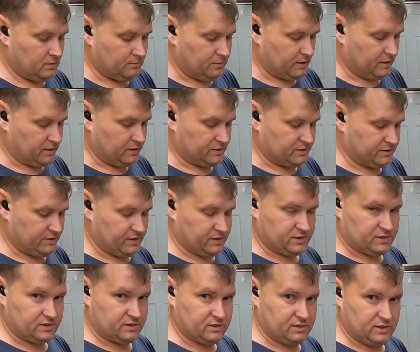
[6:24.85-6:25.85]
because
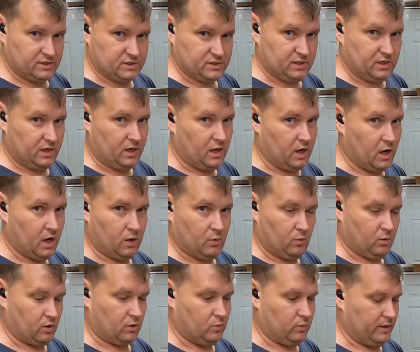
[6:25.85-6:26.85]
this does not
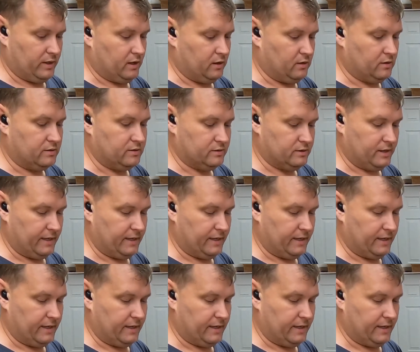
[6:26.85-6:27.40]
work well